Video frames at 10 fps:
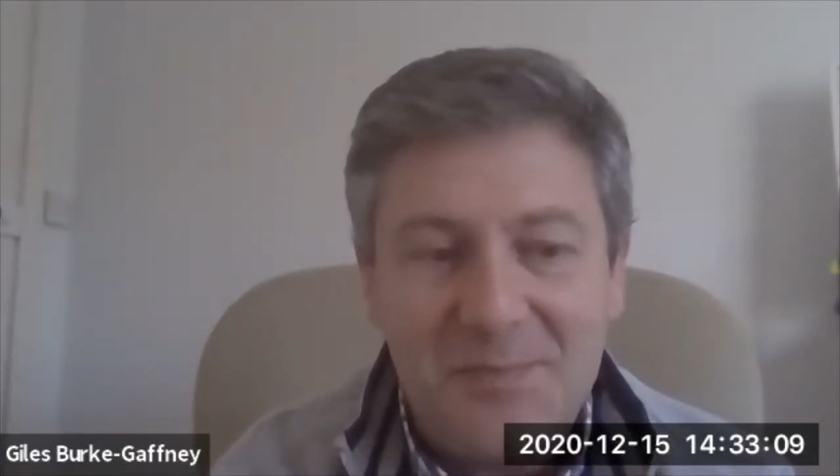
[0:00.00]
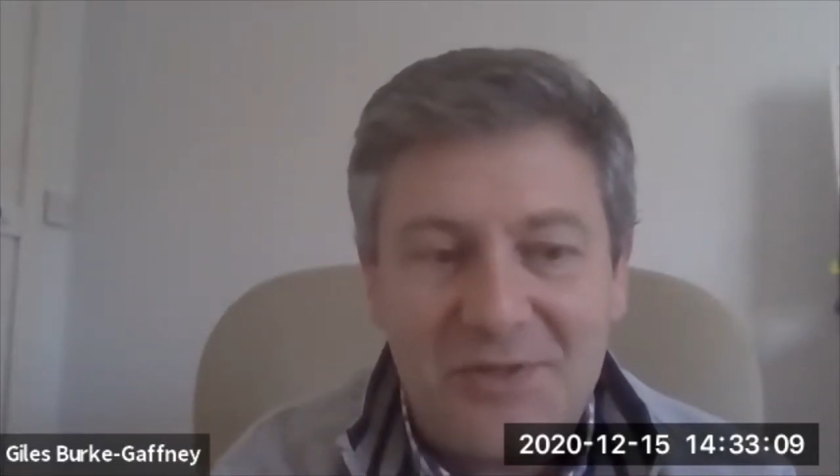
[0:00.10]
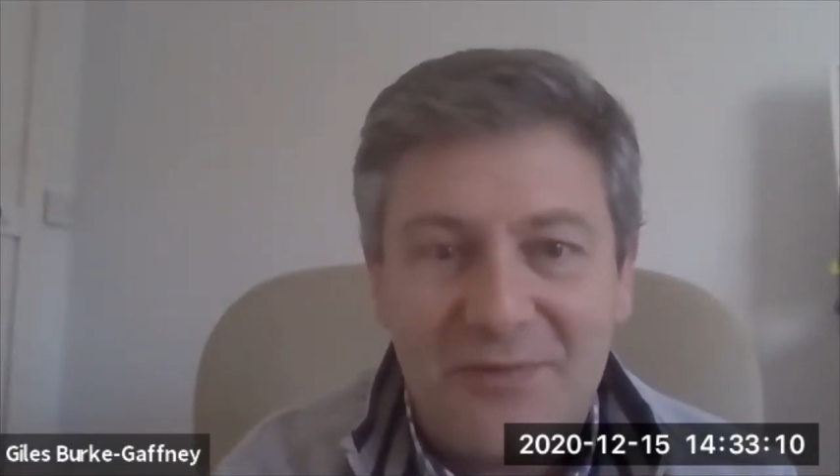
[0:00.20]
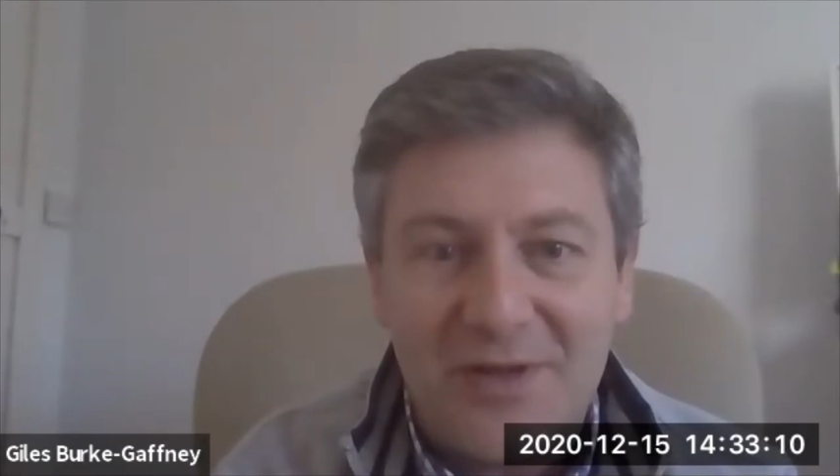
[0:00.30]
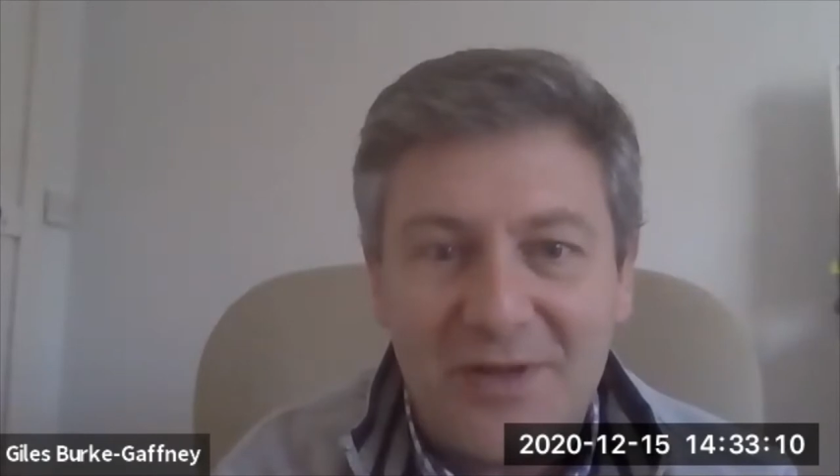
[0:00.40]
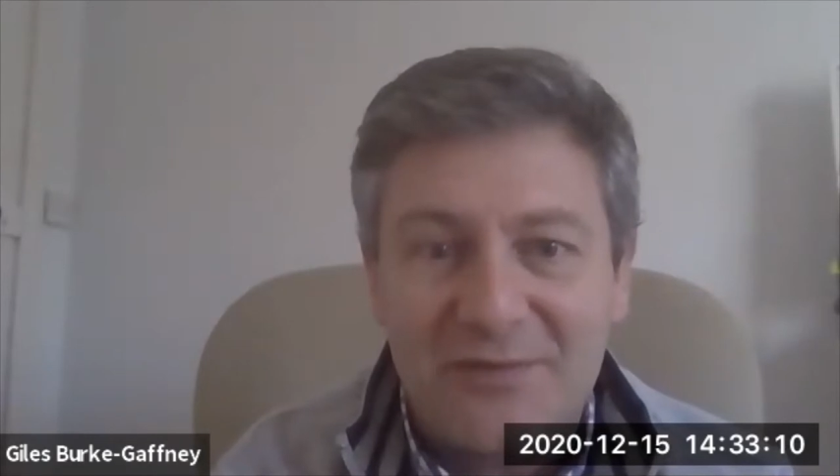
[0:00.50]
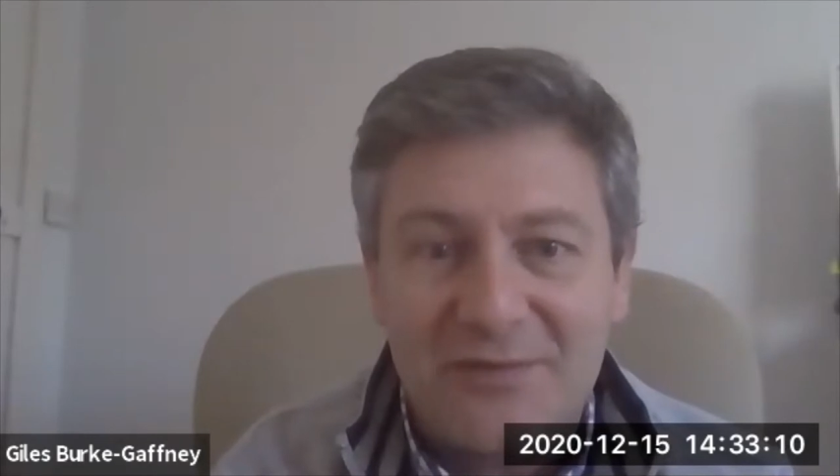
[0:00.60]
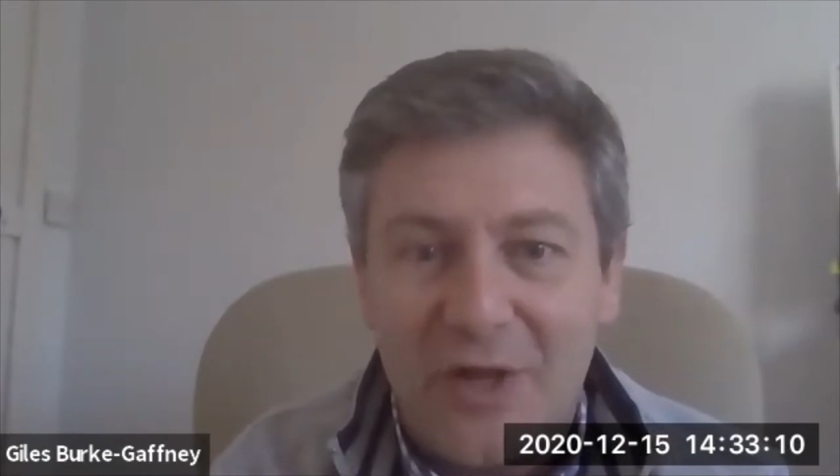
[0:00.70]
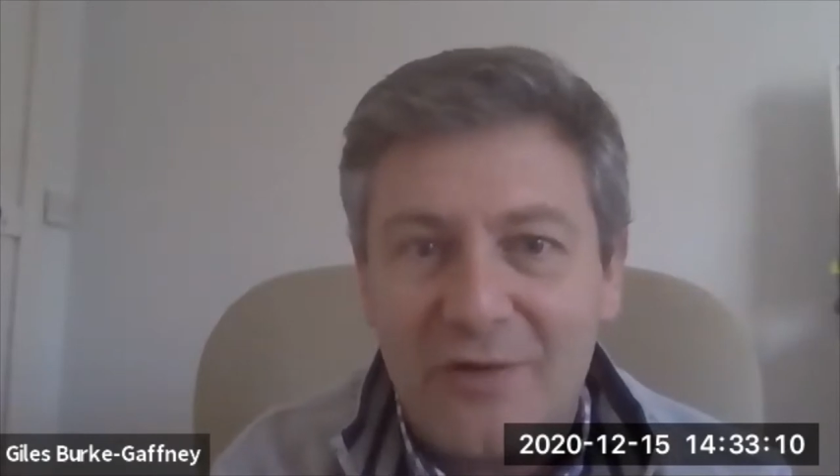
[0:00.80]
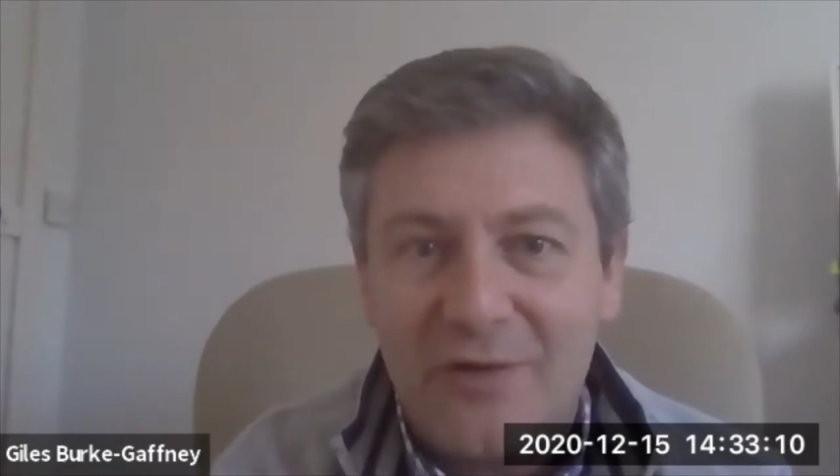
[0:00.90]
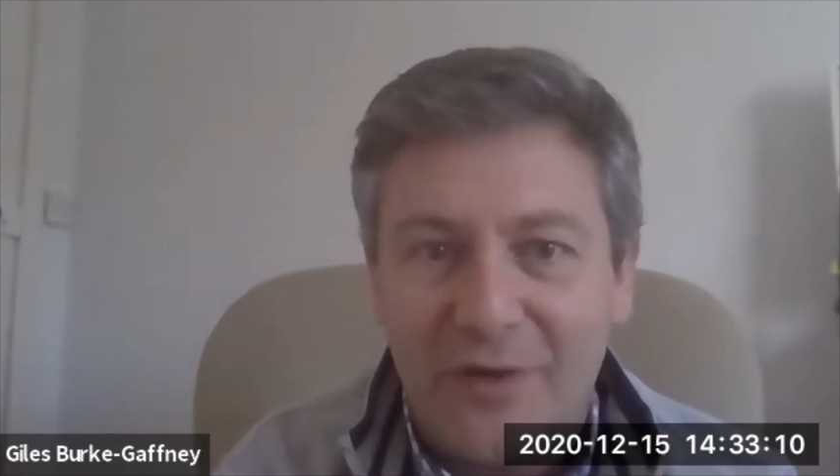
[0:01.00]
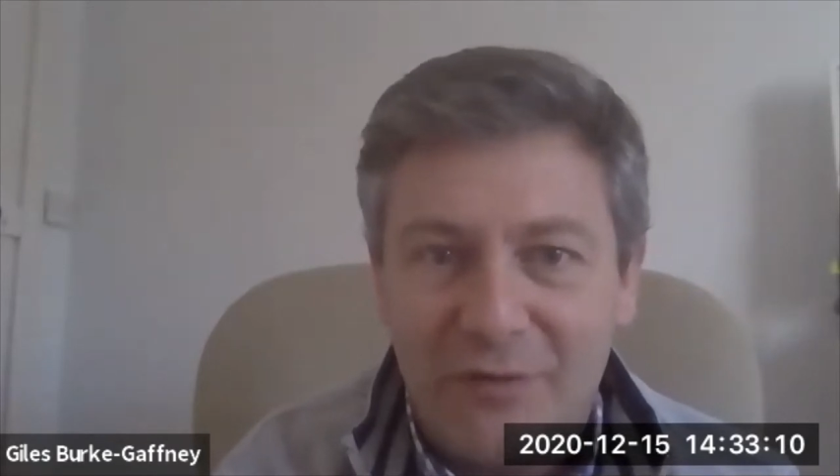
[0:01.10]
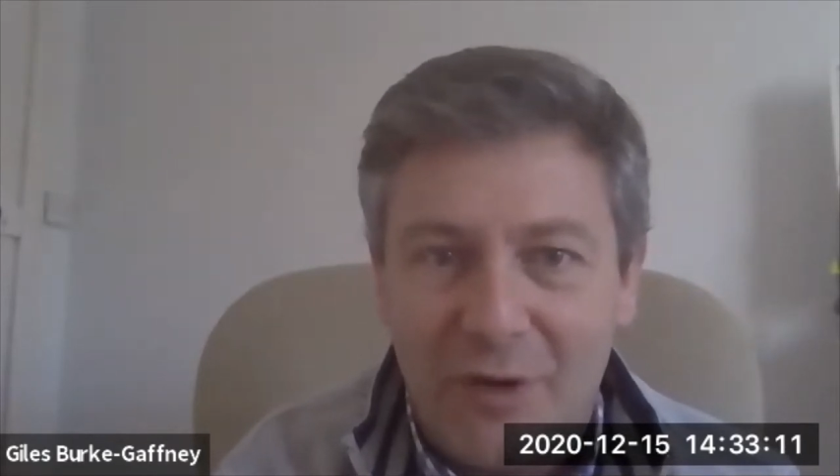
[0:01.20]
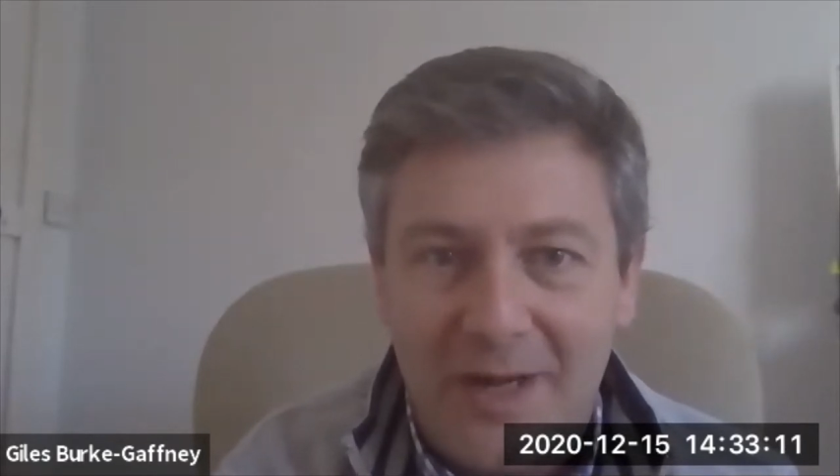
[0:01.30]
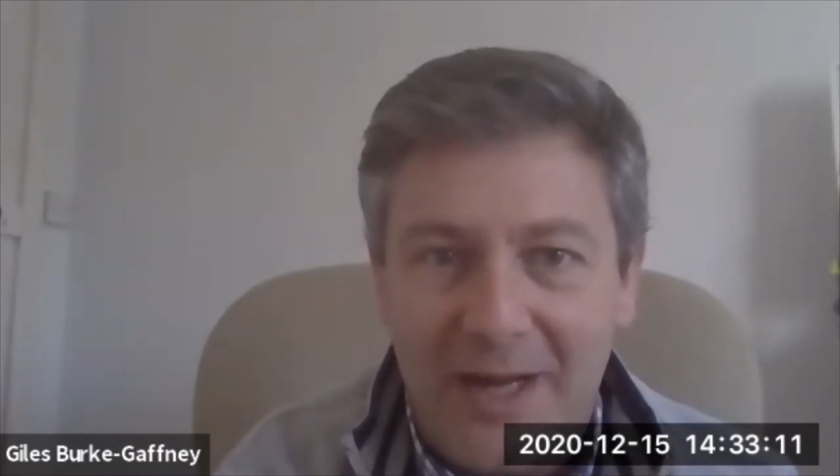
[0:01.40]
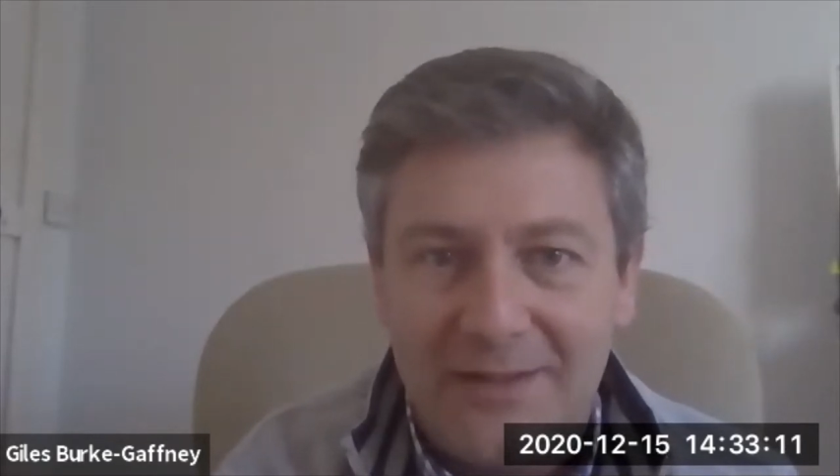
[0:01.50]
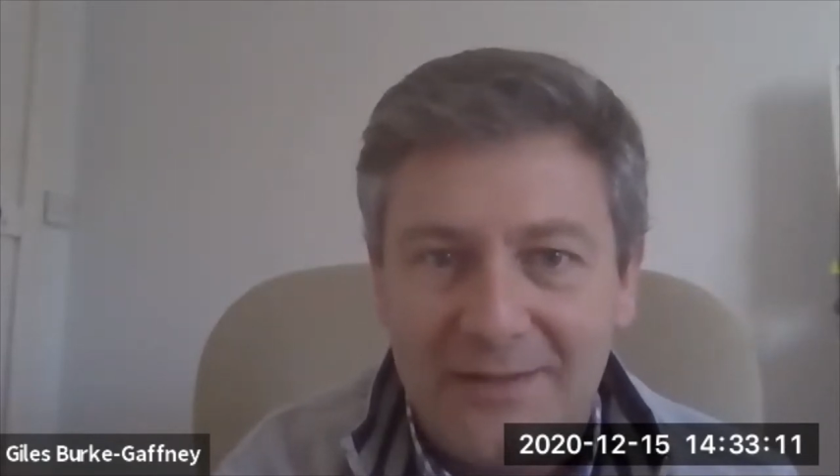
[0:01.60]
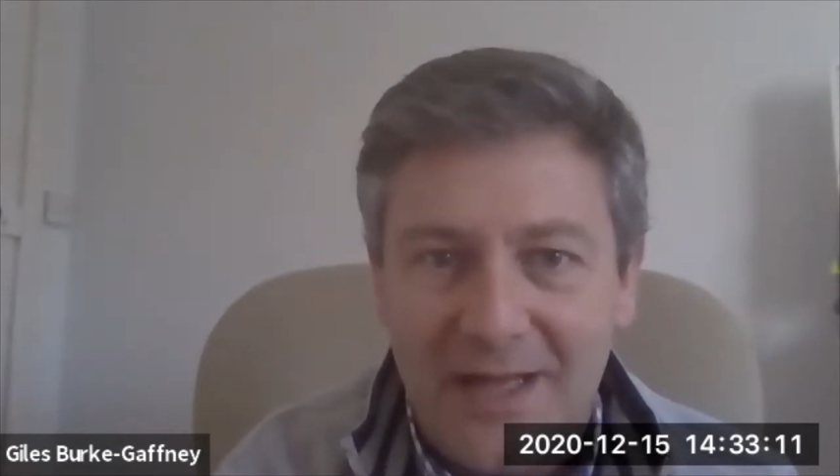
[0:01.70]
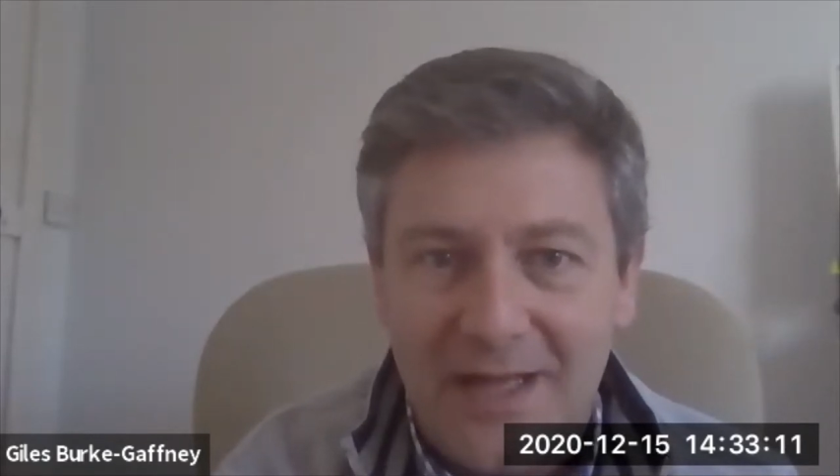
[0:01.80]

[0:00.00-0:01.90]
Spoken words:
So first of all, up Vanrominé